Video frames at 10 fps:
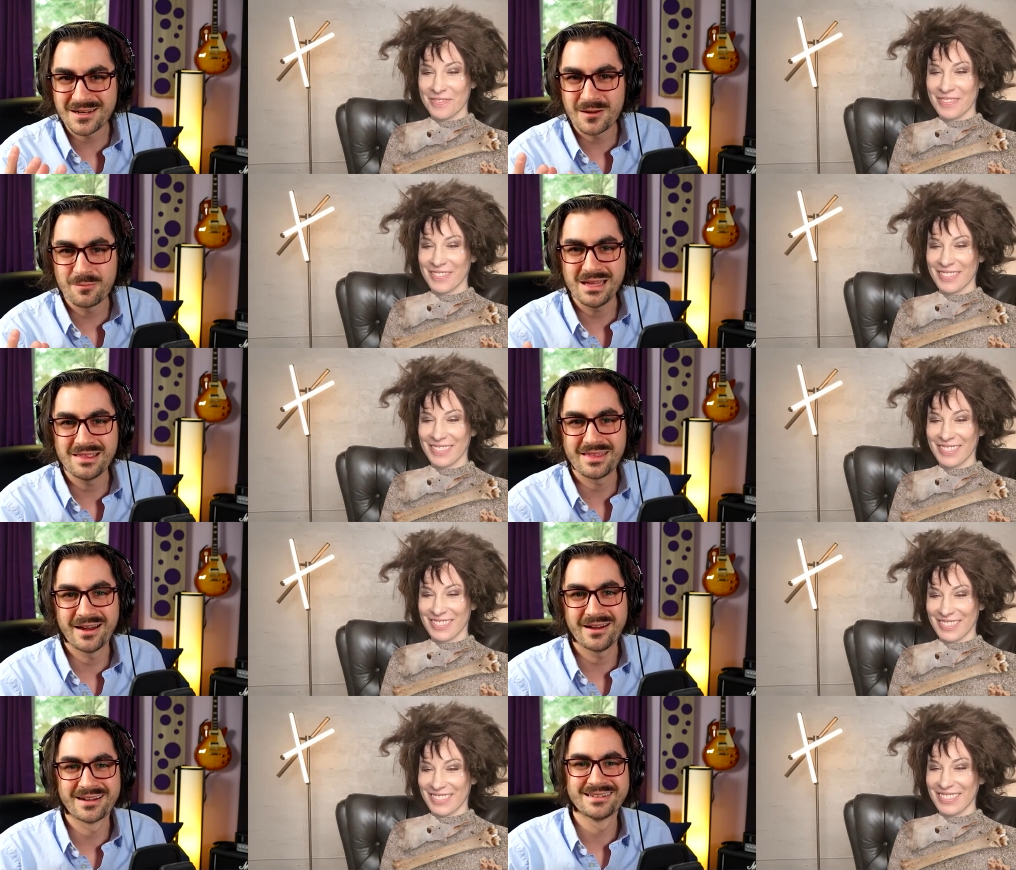Speaker 1: going to be
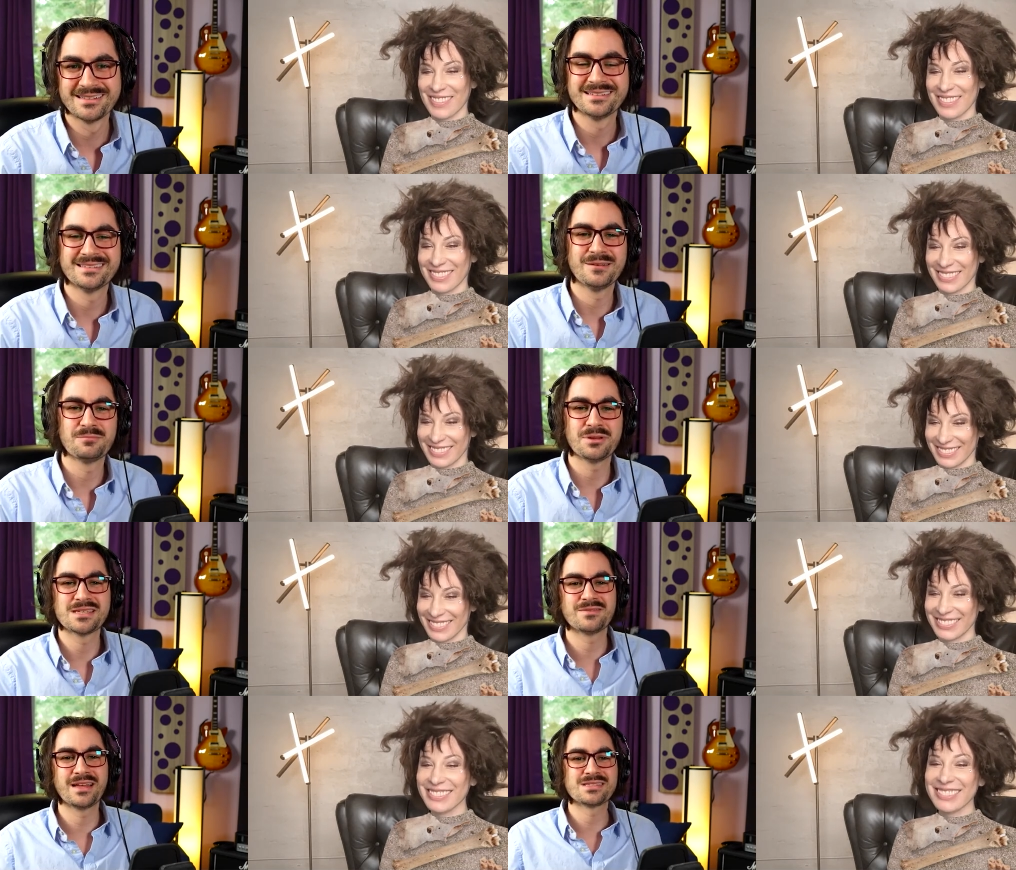there in place
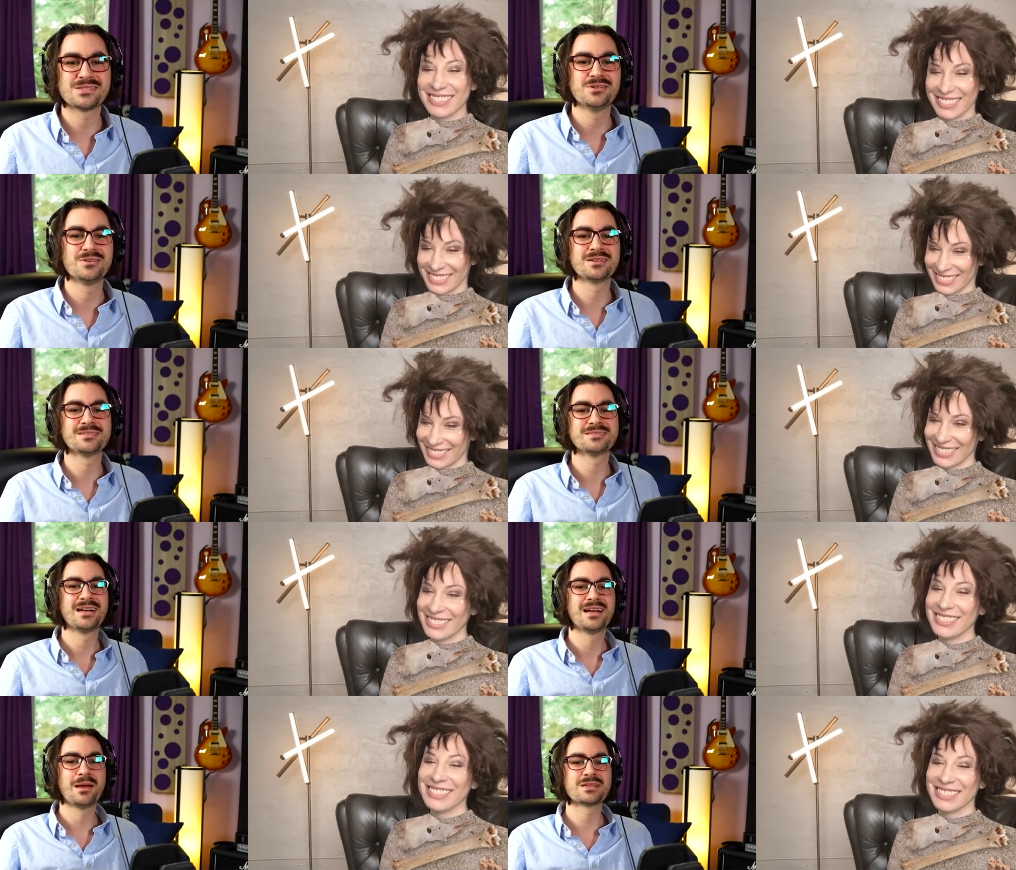of that suit.
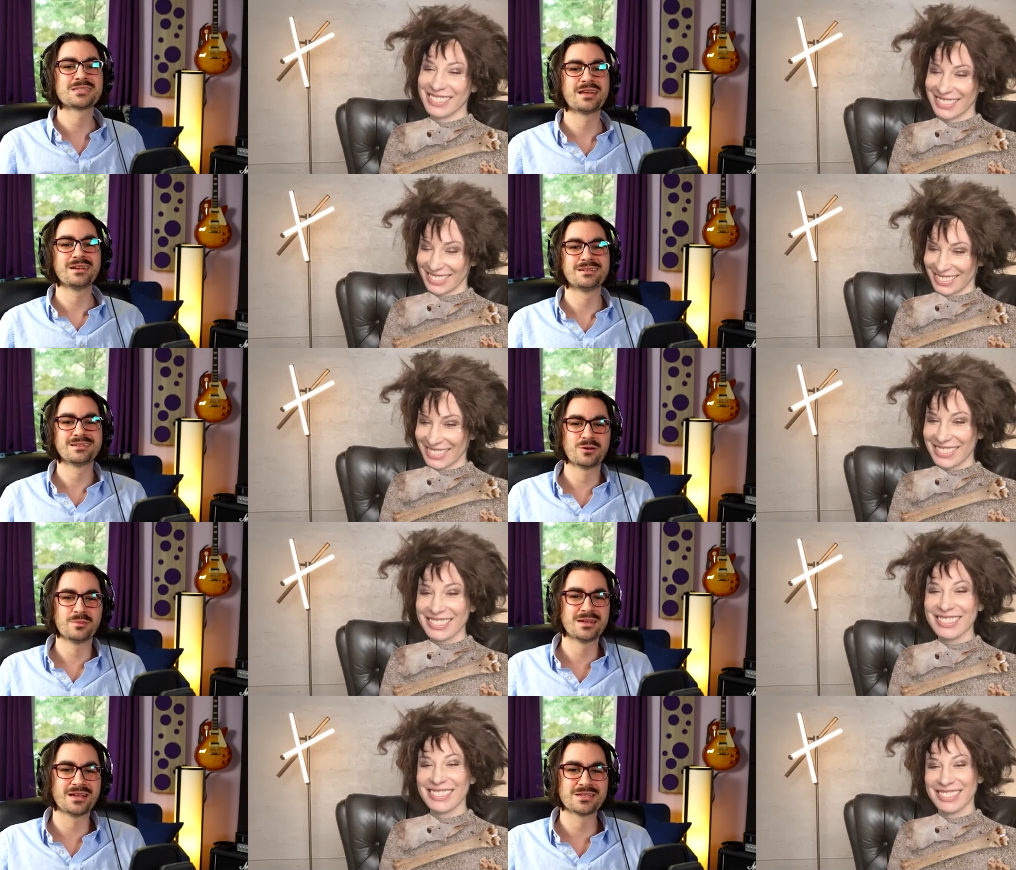I'm excited. It'll be
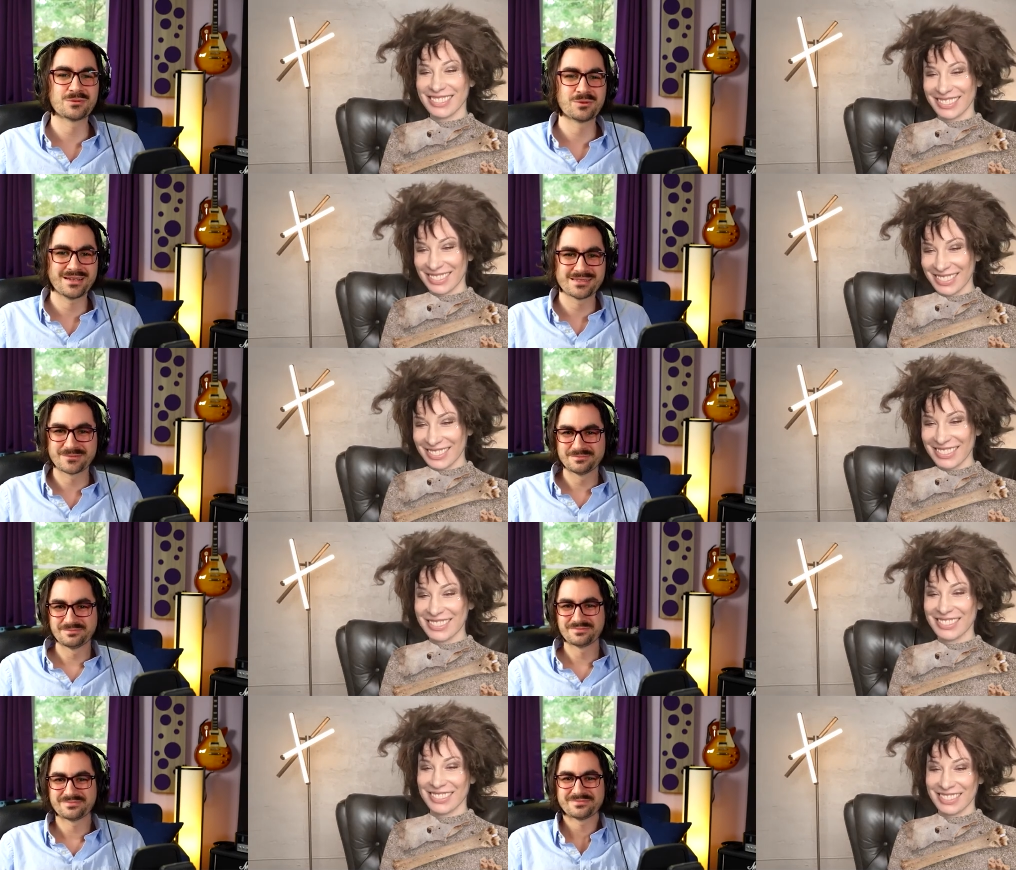a nice surprise.
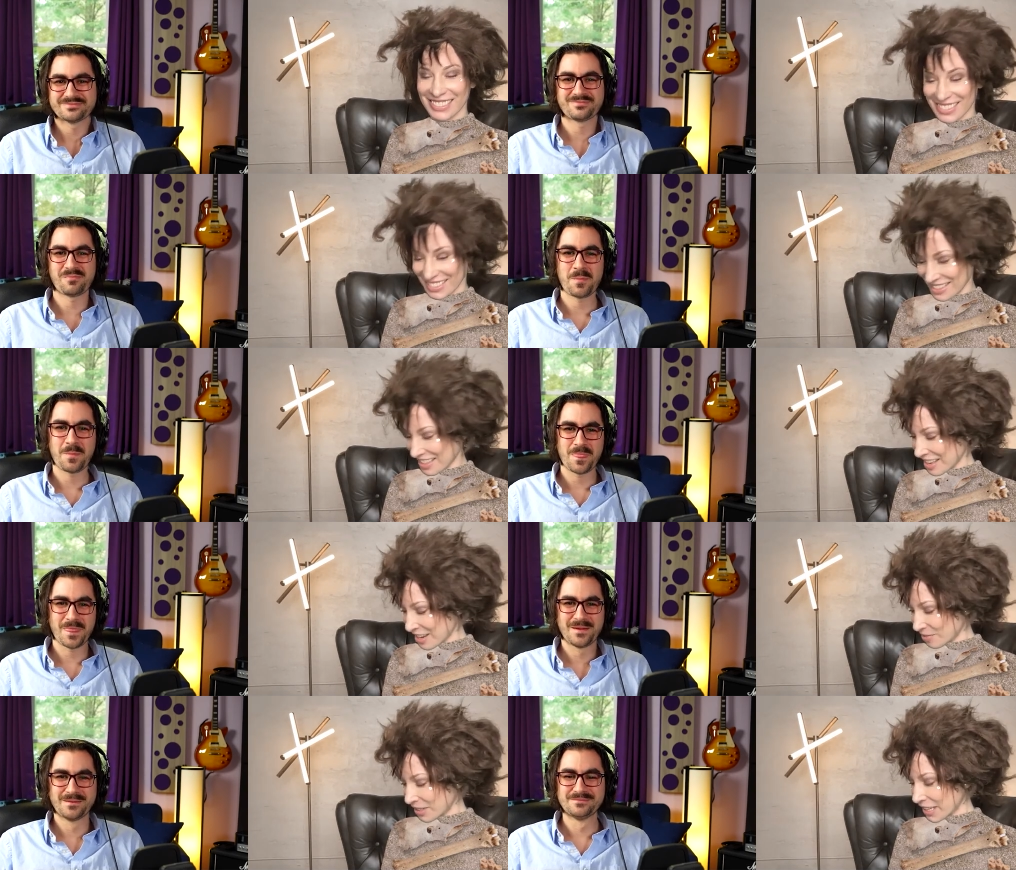
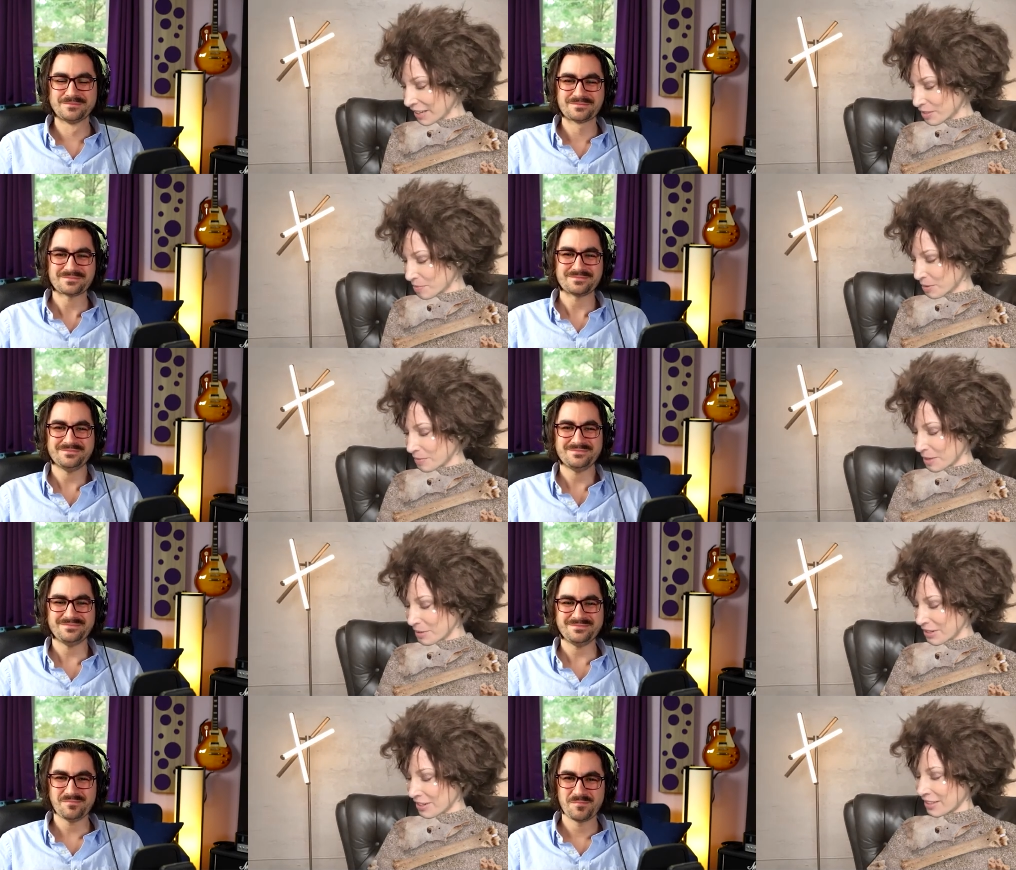
Speaker 2: Well, I have to put my beard
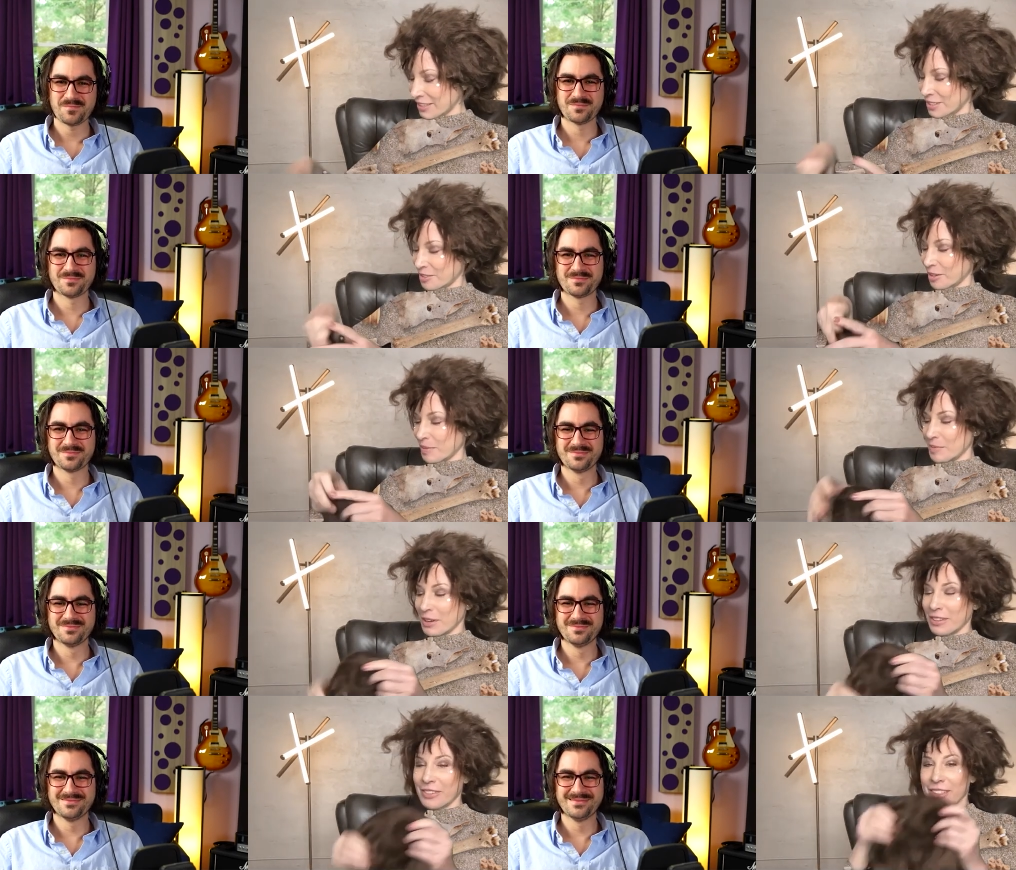on and stroke my beard
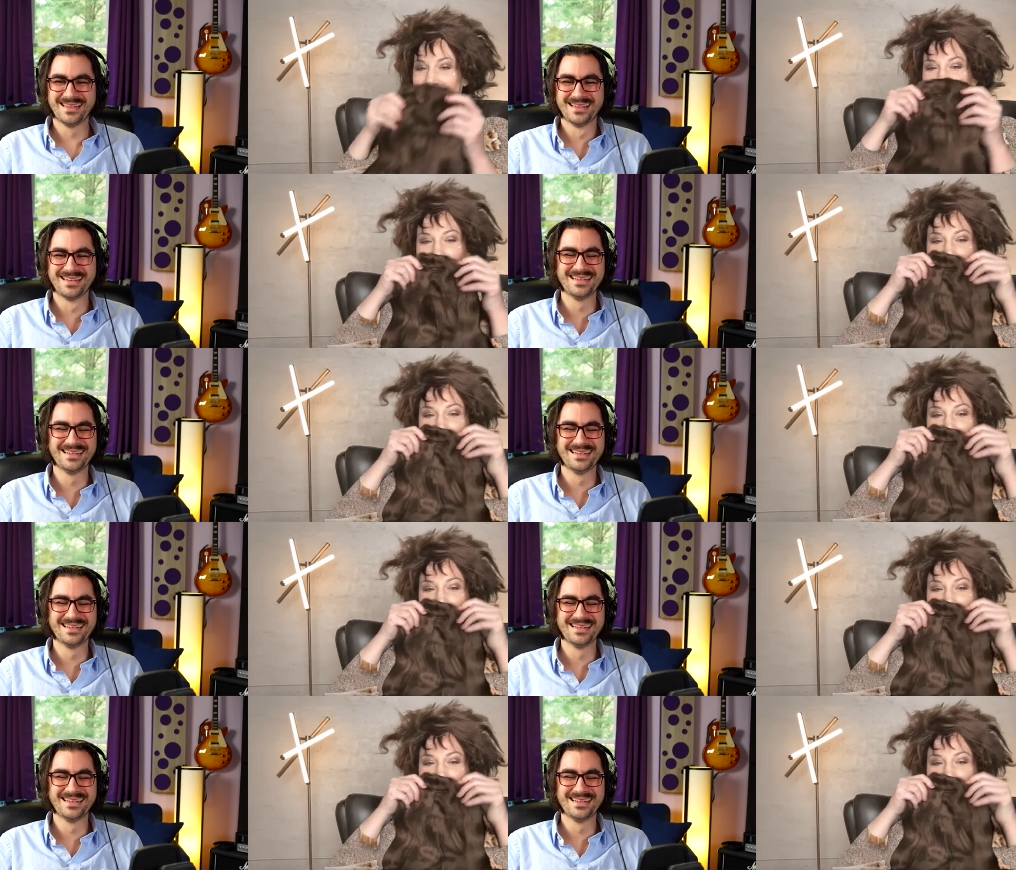for a second.